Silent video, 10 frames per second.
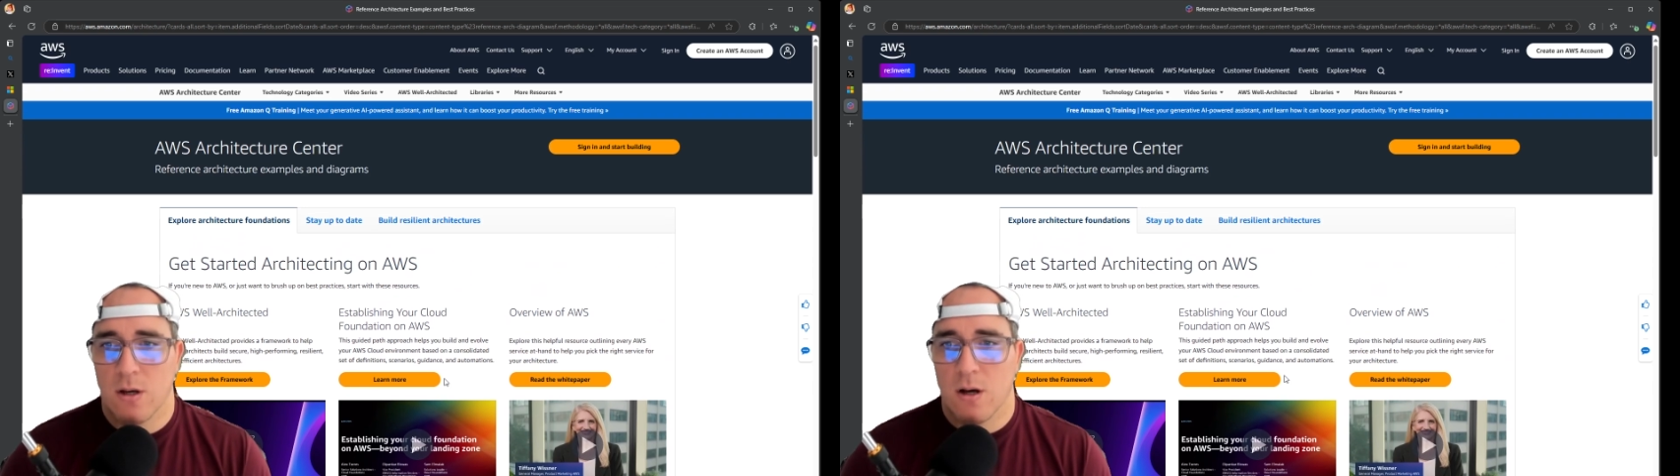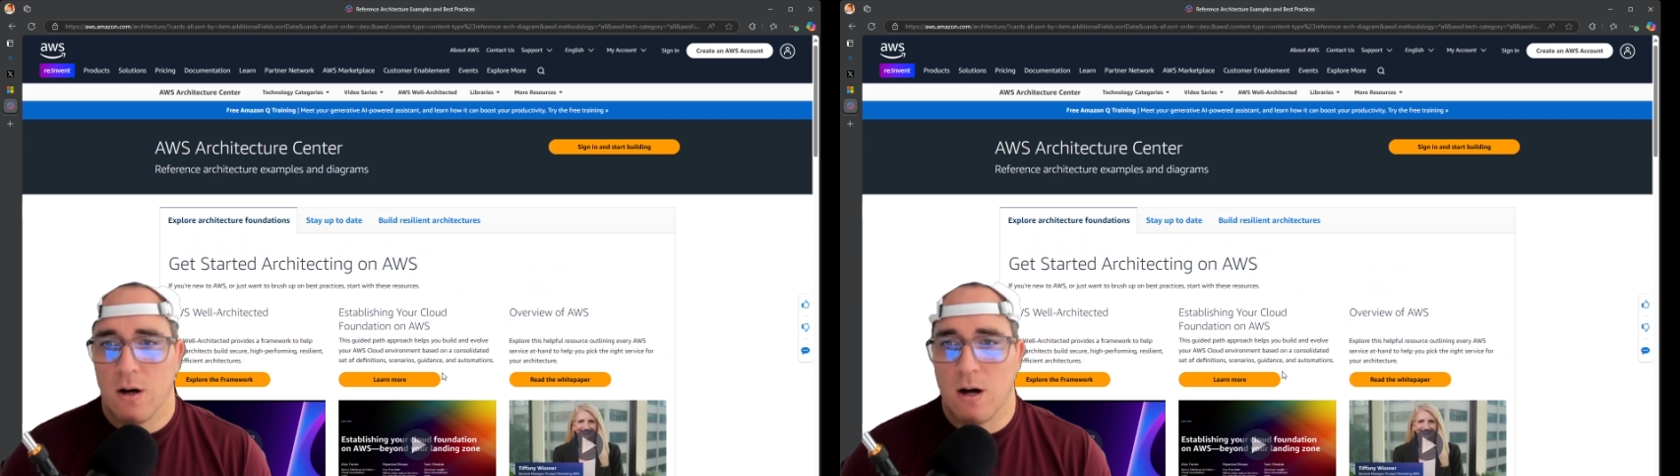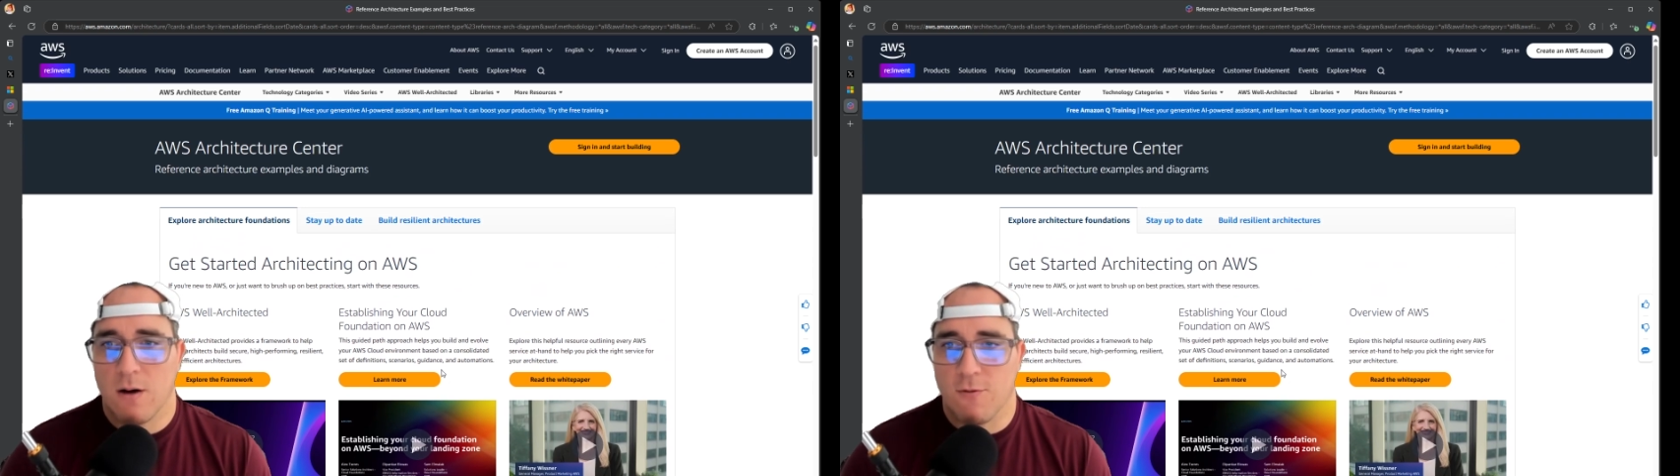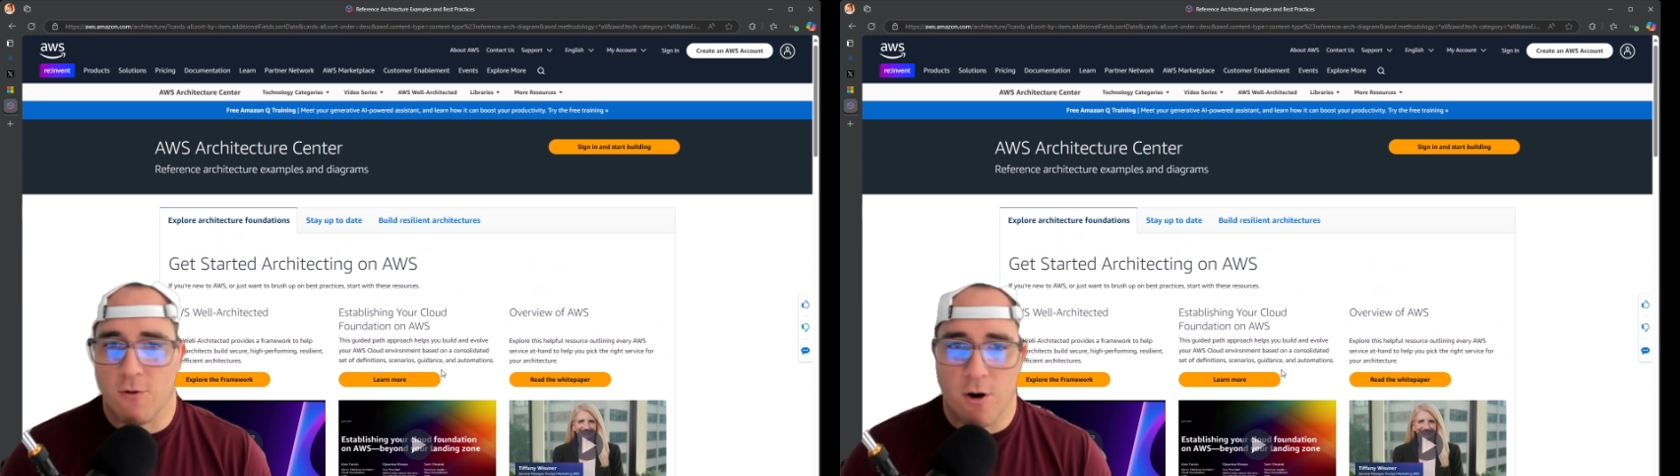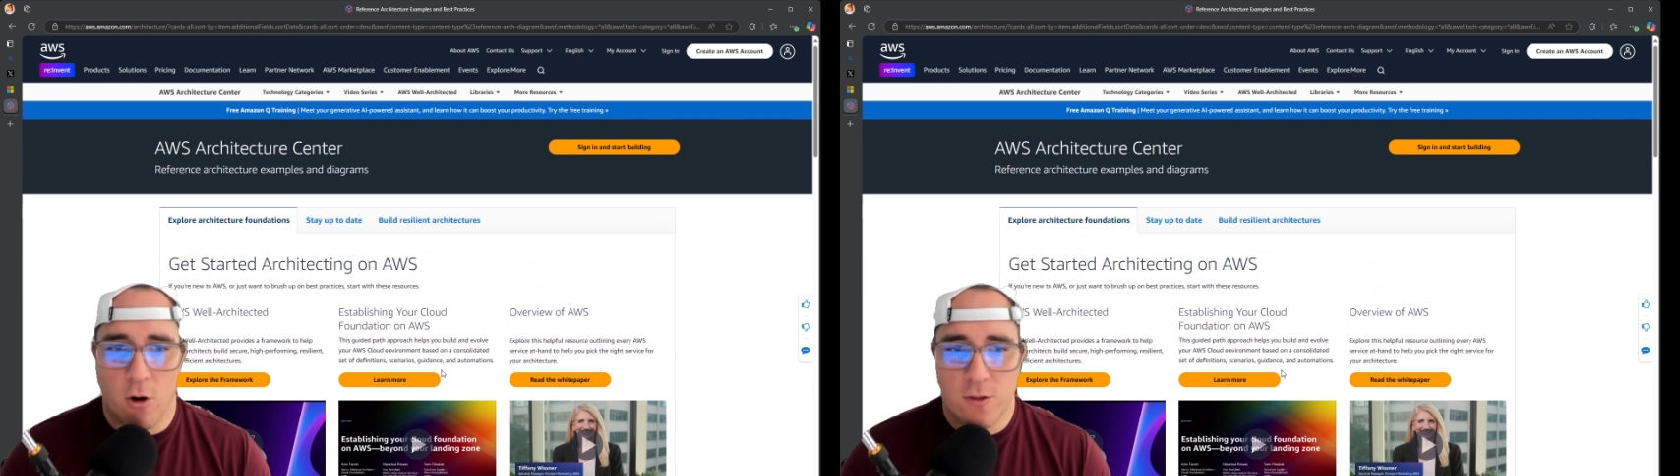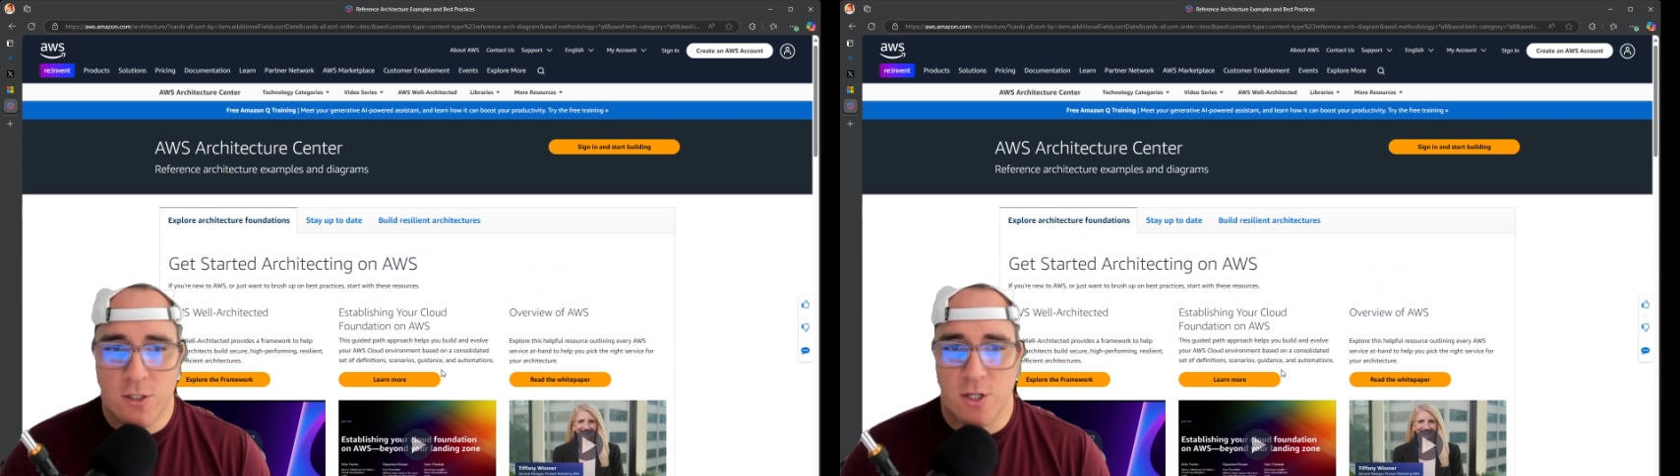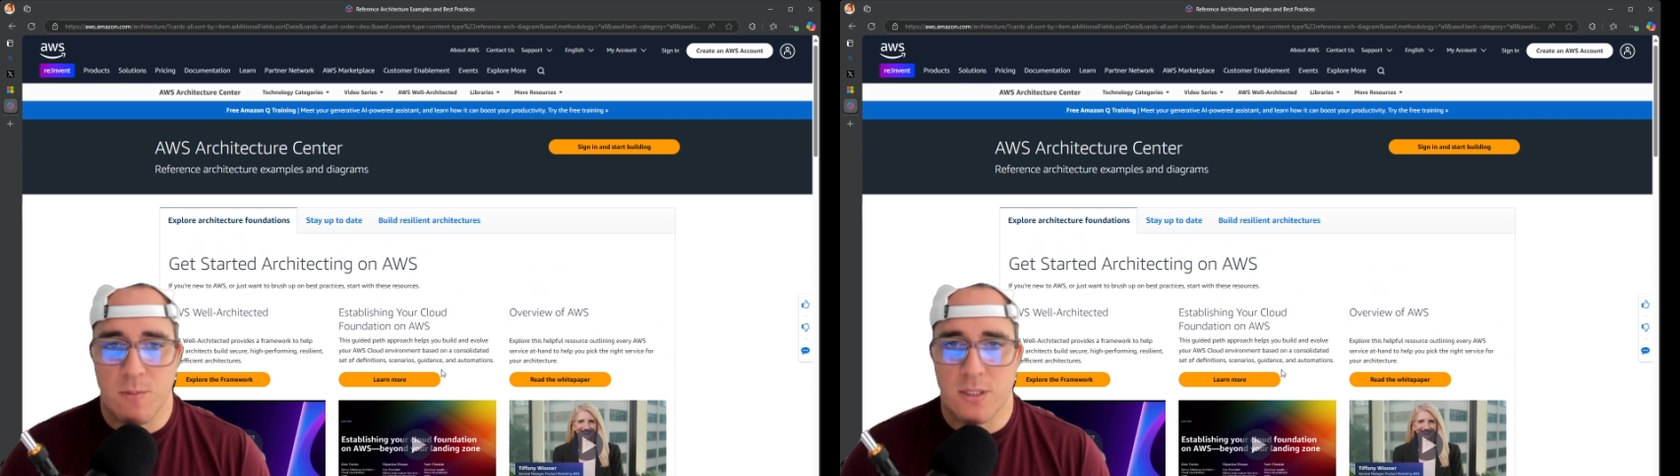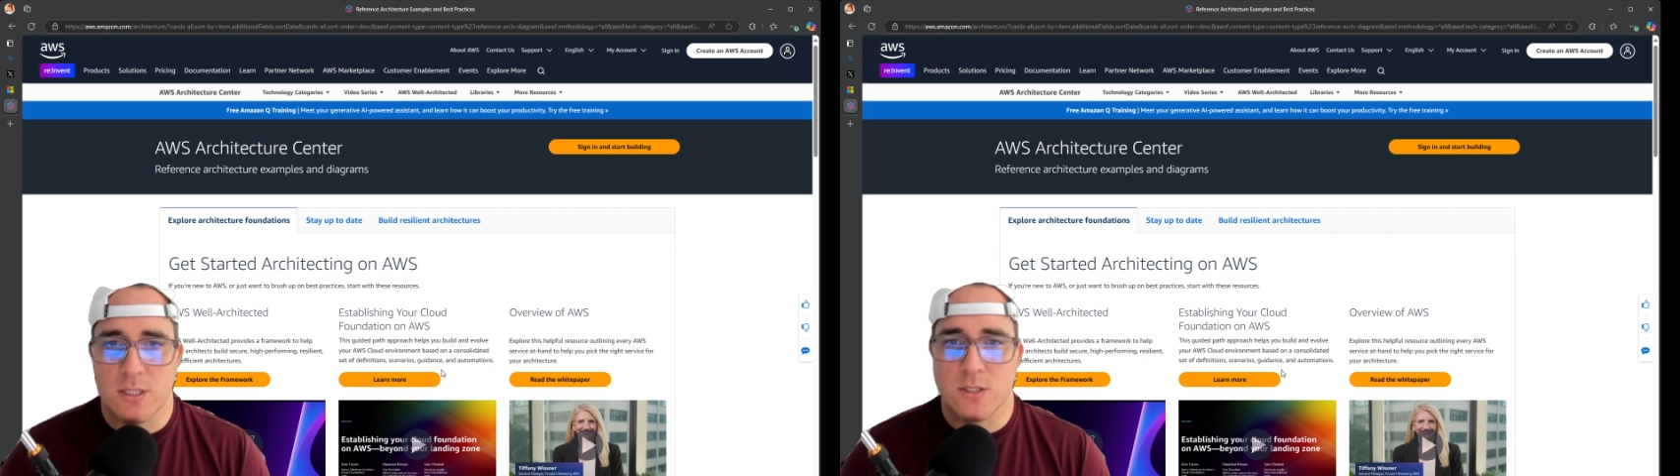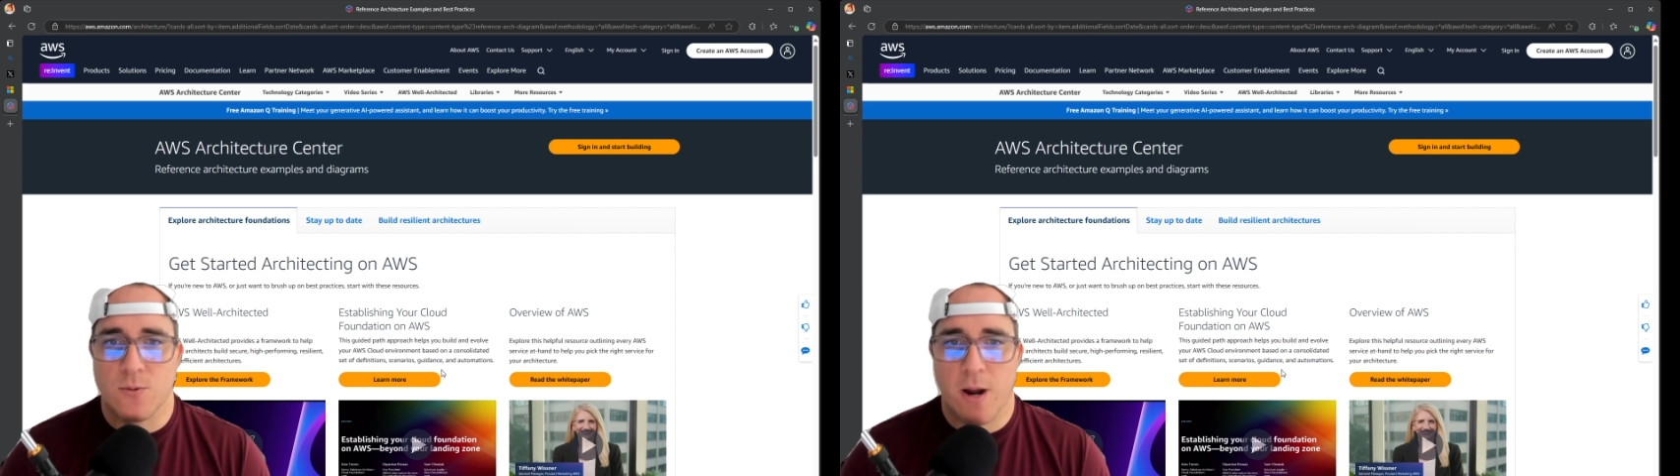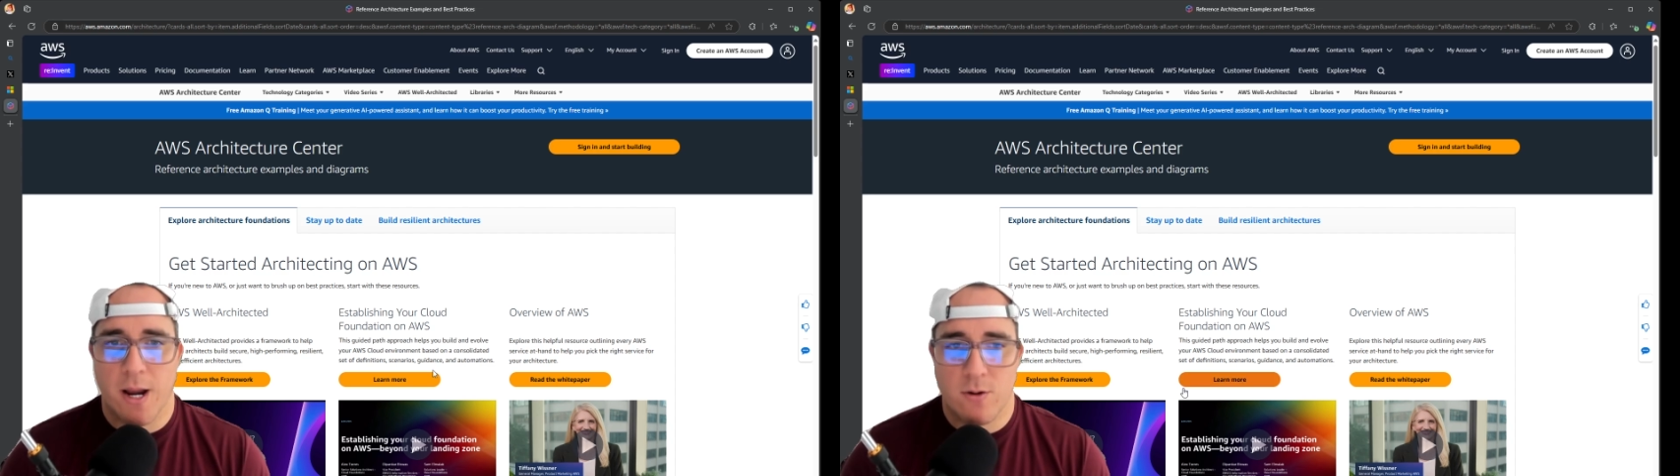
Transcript: for all the services, right?